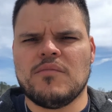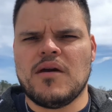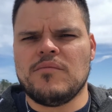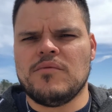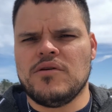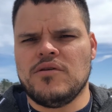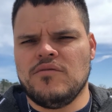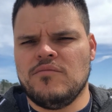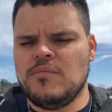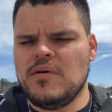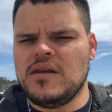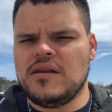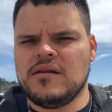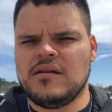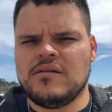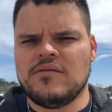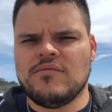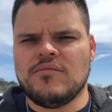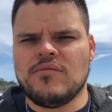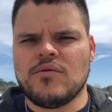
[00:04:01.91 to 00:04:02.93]
Maybe you've been in
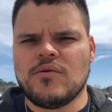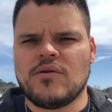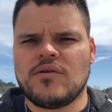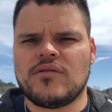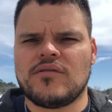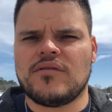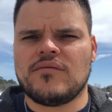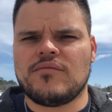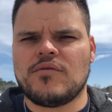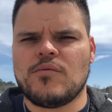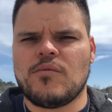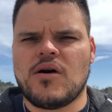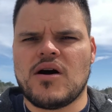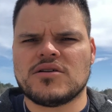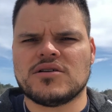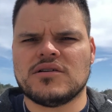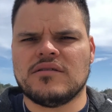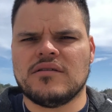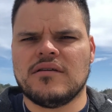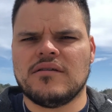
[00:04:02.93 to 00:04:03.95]
a divorce if you're
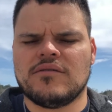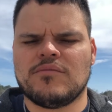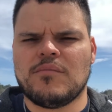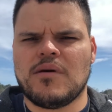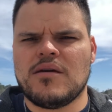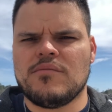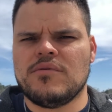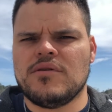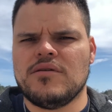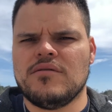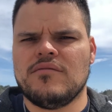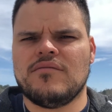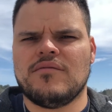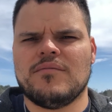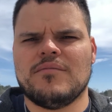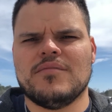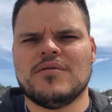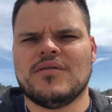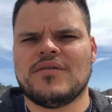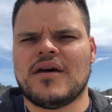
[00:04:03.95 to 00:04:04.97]
watching this, maybe you've
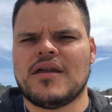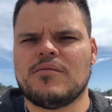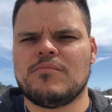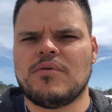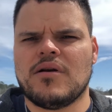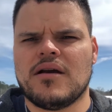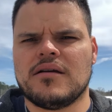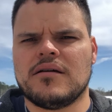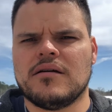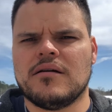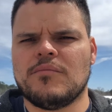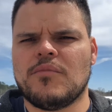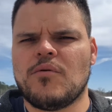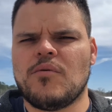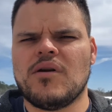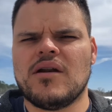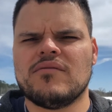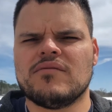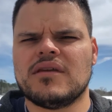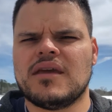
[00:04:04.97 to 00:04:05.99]
just had a breakup, or
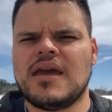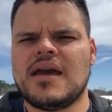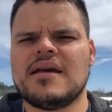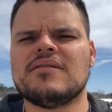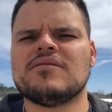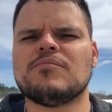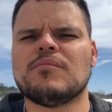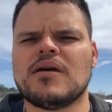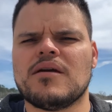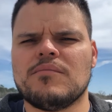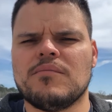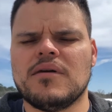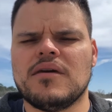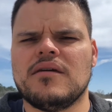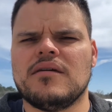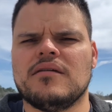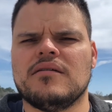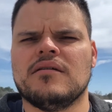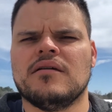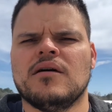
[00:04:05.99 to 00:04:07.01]
whatever the case may
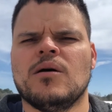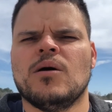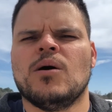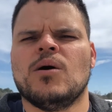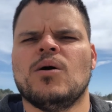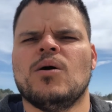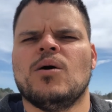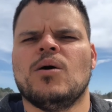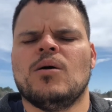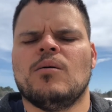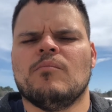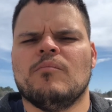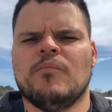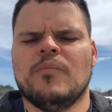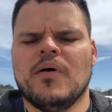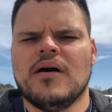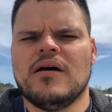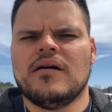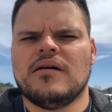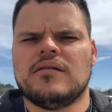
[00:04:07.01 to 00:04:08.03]
be.
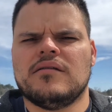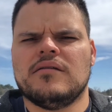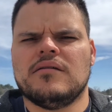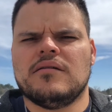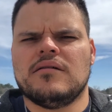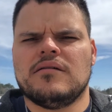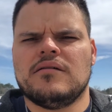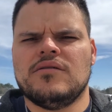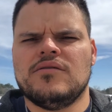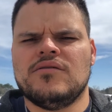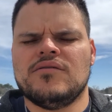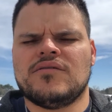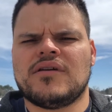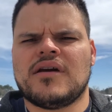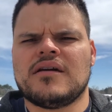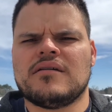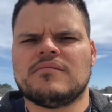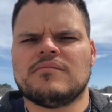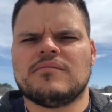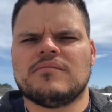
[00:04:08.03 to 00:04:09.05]
But you just
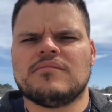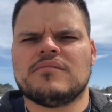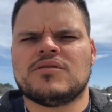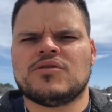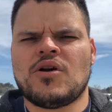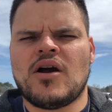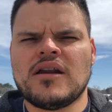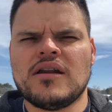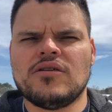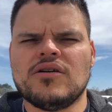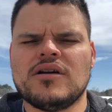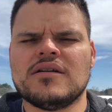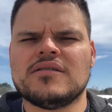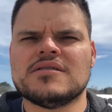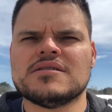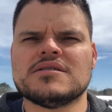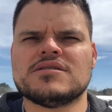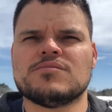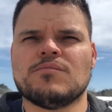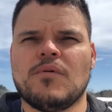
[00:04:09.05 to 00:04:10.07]
try to look at
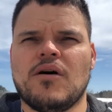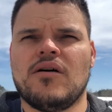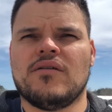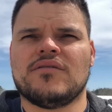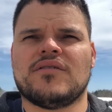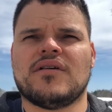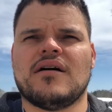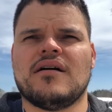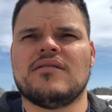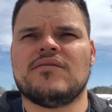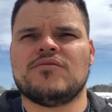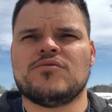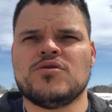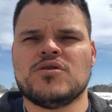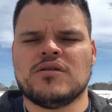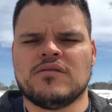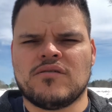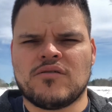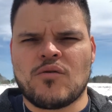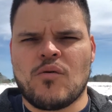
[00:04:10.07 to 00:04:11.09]
the small signs so you
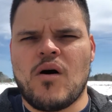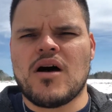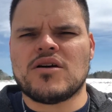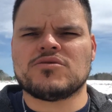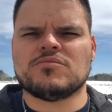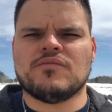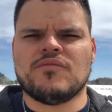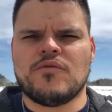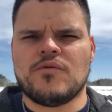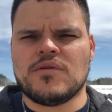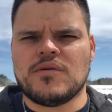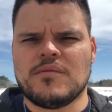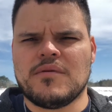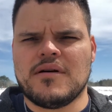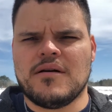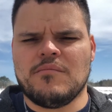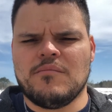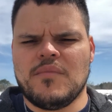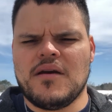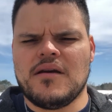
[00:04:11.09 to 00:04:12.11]
can squash them before they
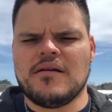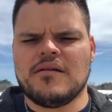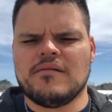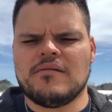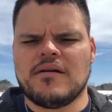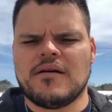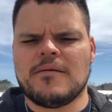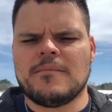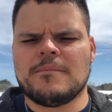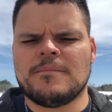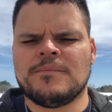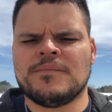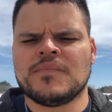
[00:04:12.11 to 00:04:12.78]
become bigger, right?